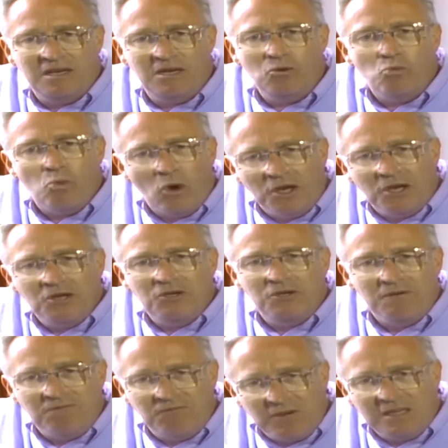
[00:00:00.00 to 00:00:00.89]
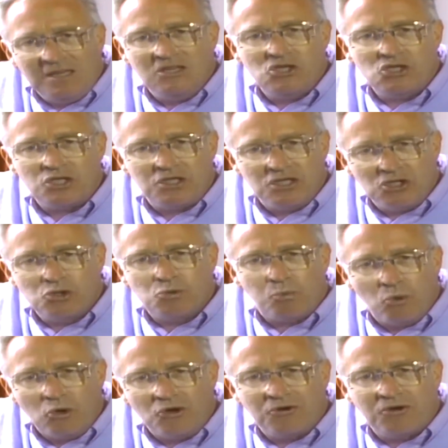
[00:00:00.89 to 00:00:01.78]
He wanted to finish
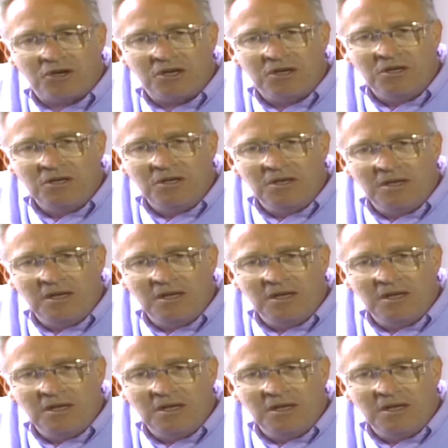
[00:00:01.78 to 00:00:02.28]
this work.